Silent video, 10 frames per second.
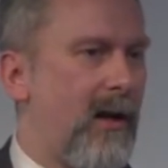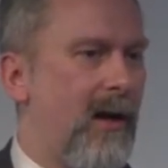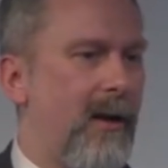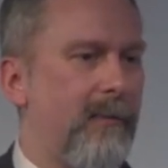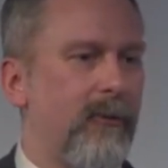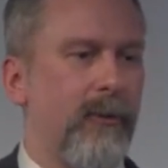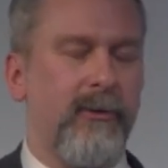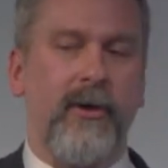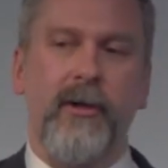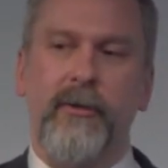So we
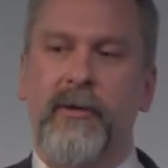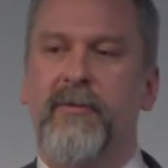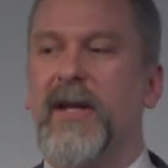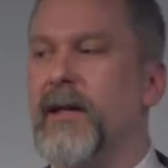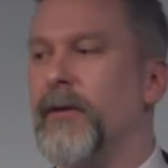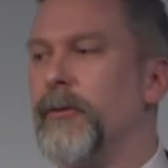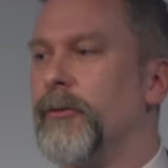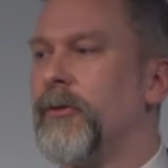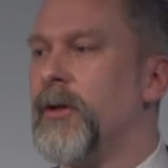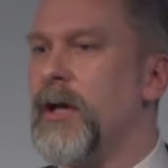started doing
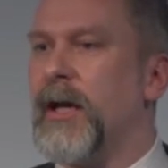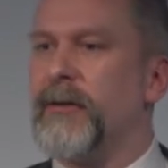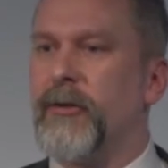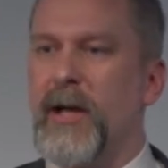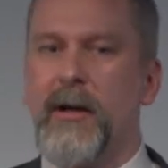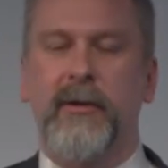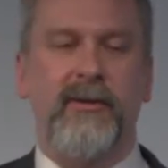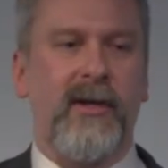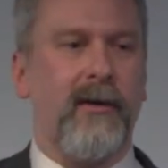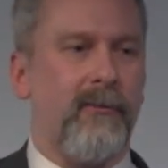videos, and so now
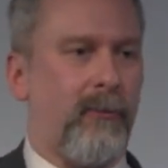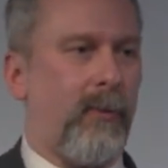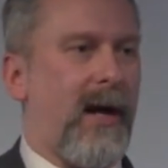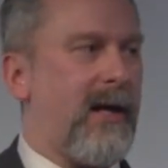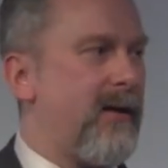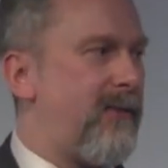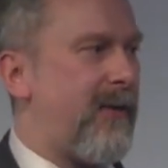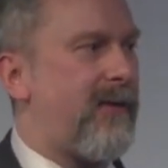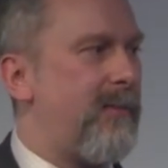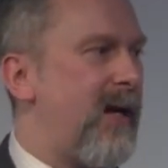instead of writing
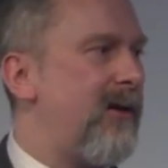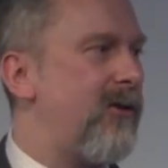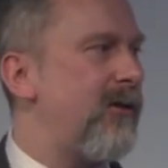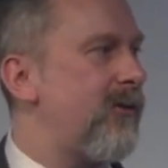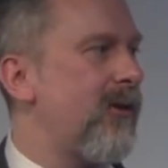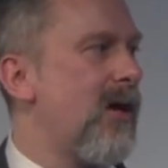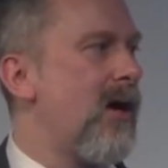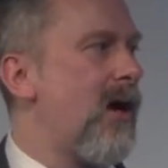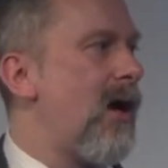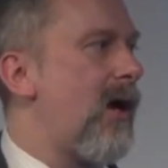50 pages,
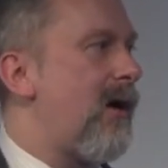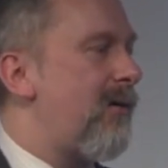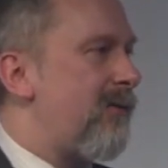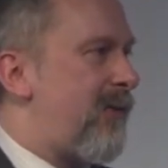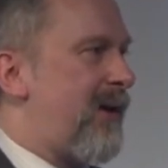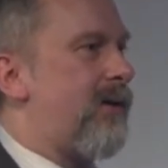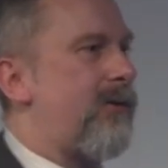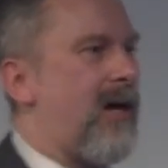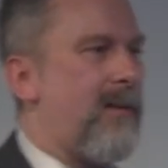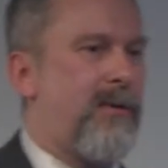
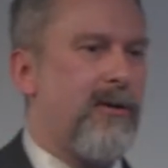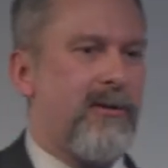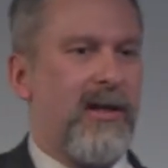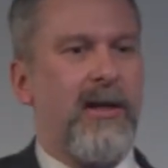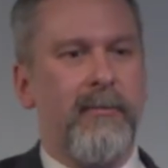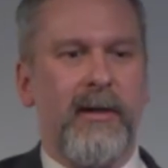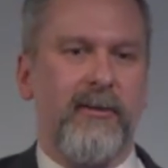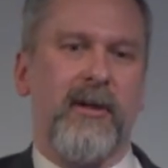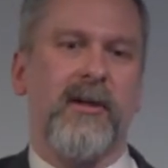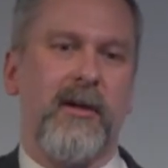videotape your team
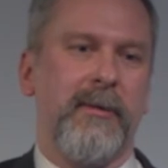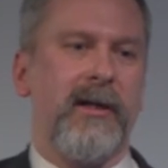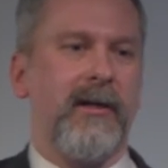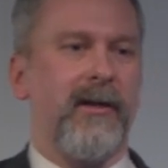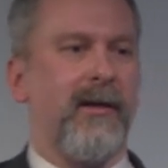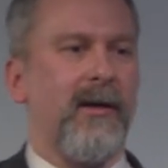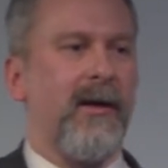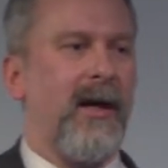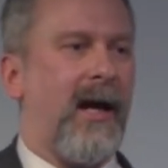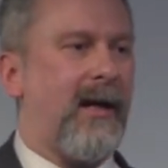that's going to in
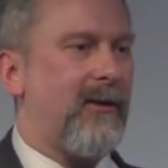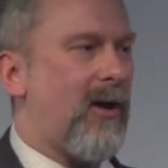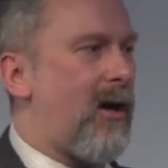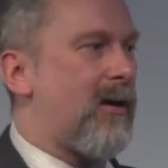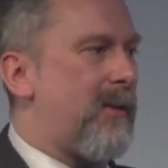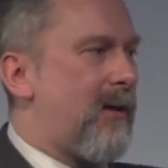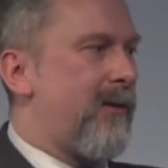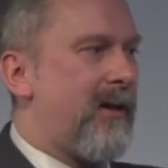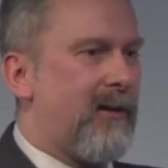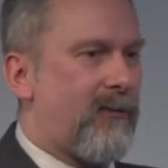and talk
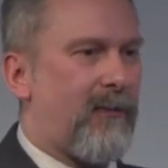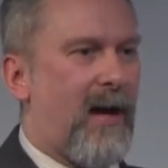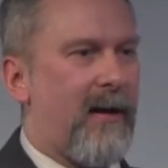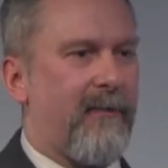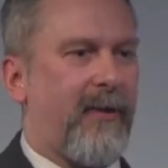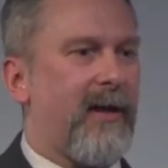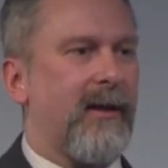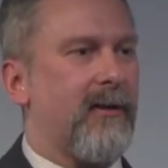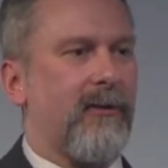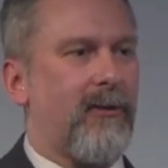about these 5
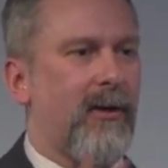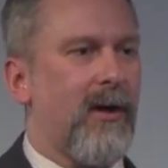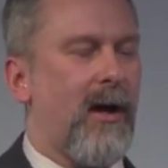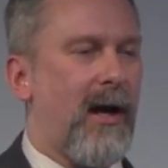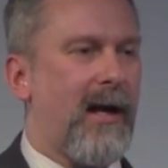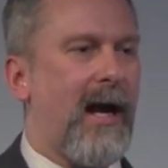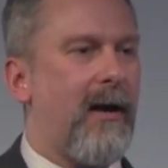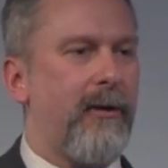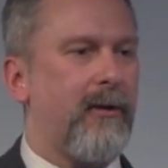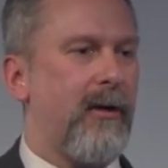things and
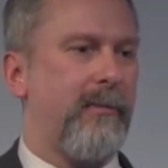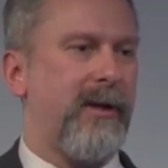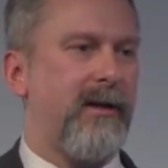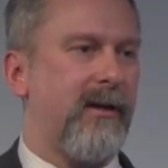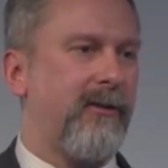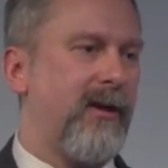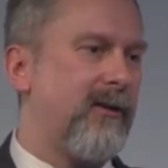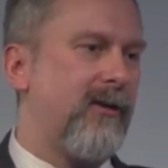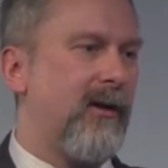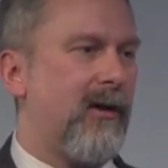how your company does
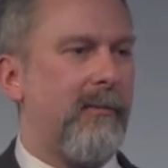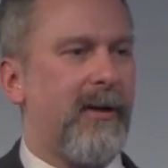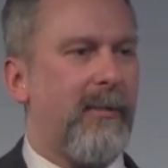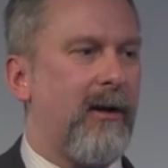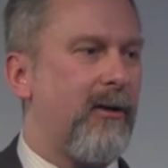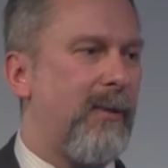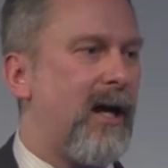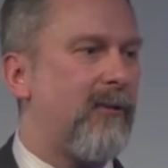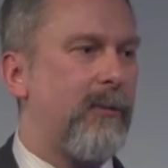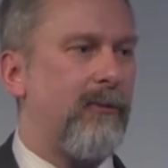these and a little bit about your
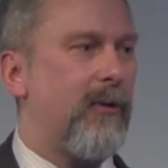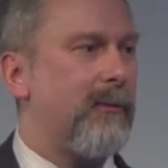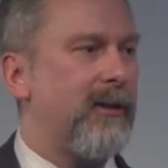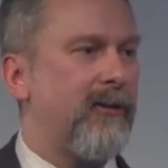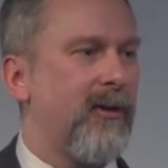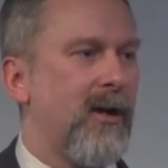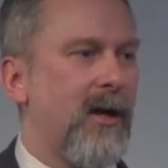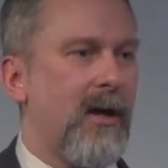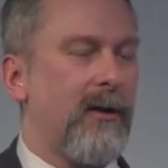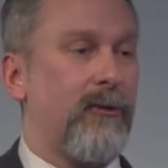past performance
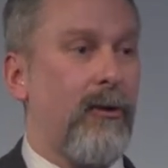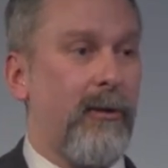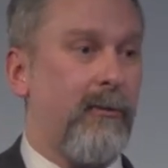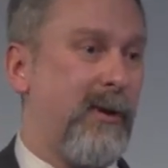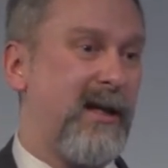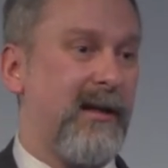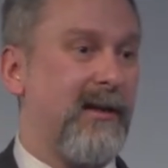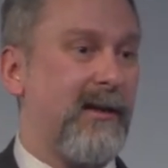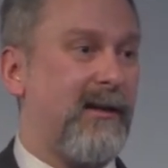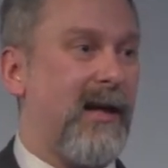so that we
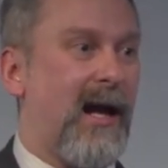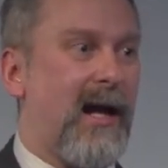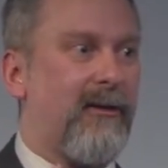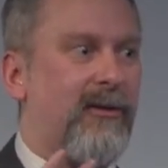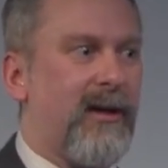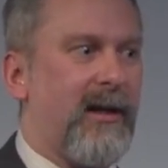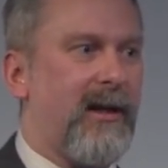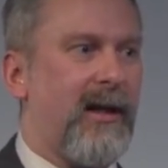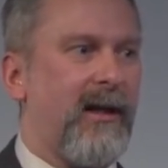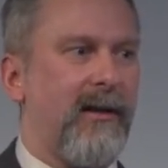can
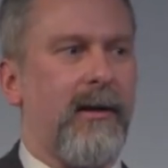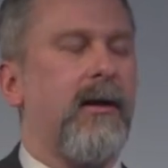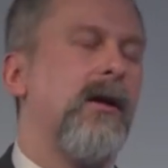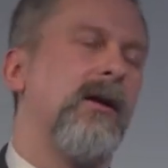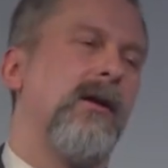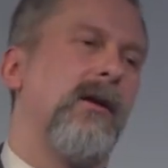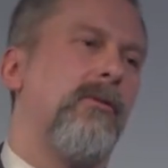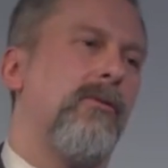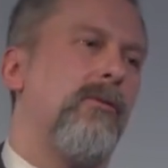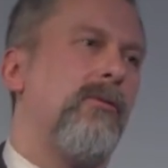actually,
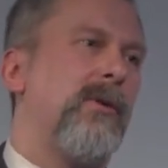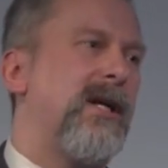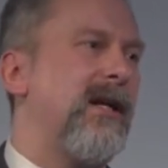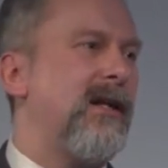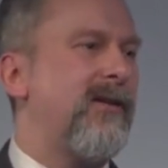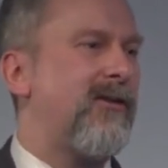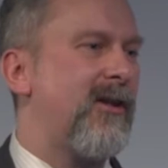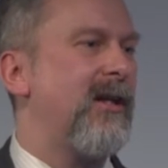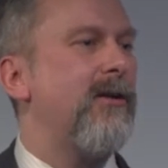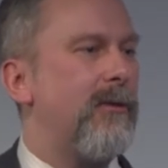we can at least
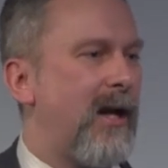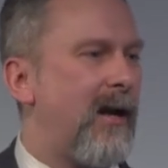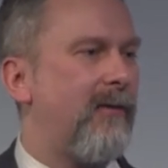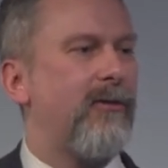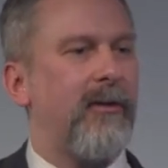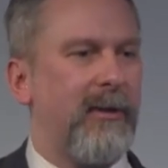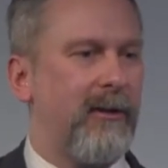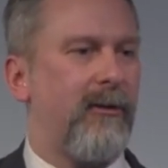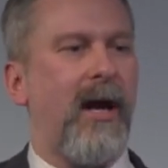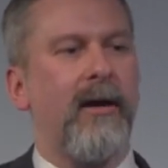see you and have some
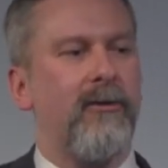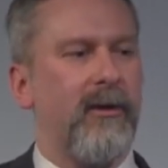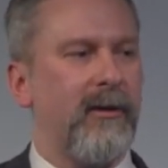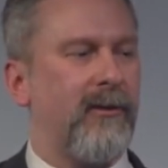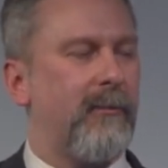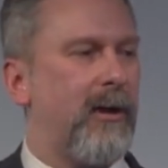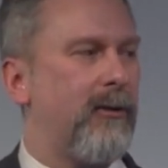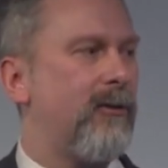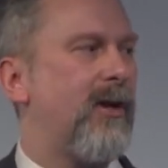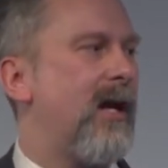interaction and some
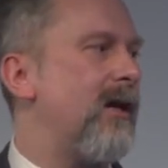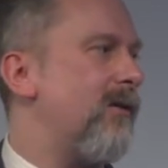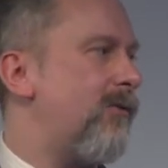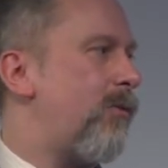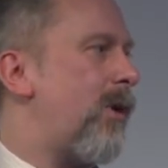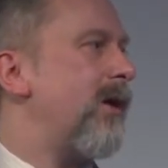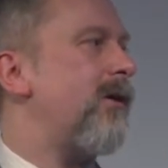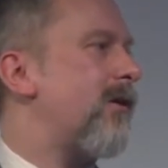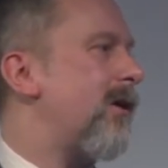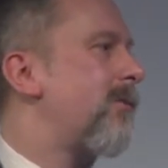understanding of what
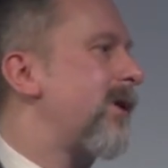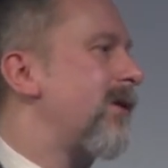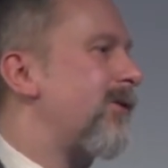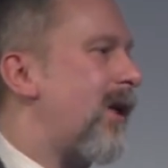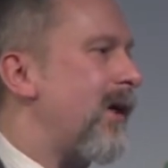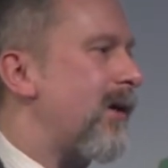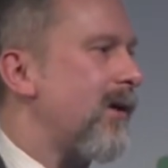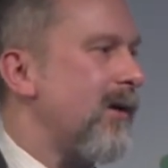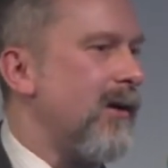your company is like.